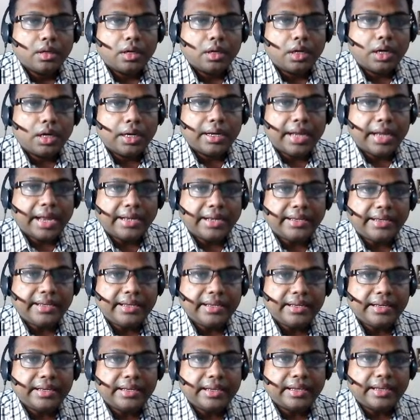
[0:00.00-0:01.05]

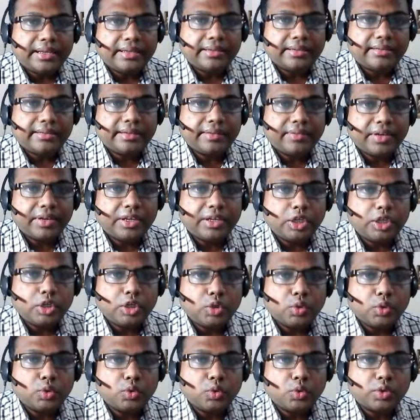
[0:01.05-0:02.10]
1970
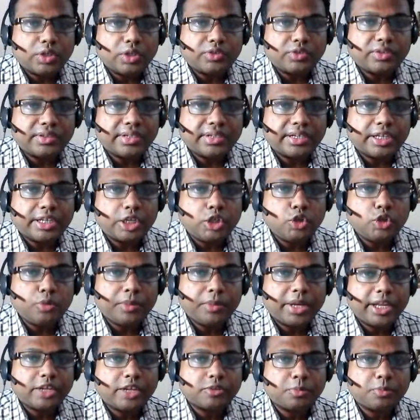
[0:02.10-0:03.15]
to 2030
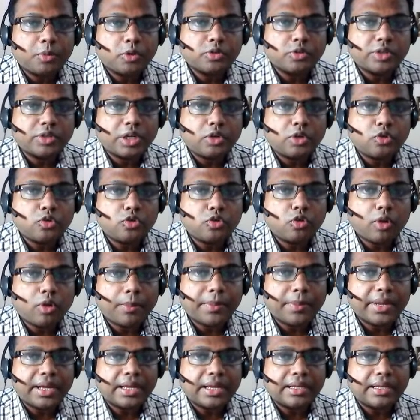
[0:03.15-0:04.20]
human exposure to
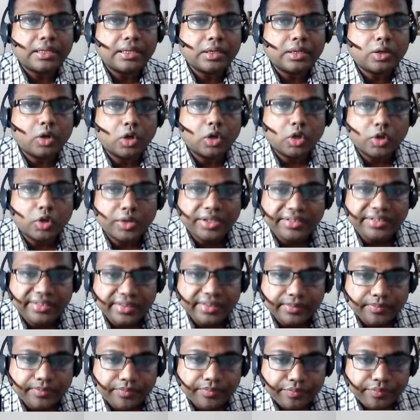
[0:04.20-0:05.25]
tropical colonies.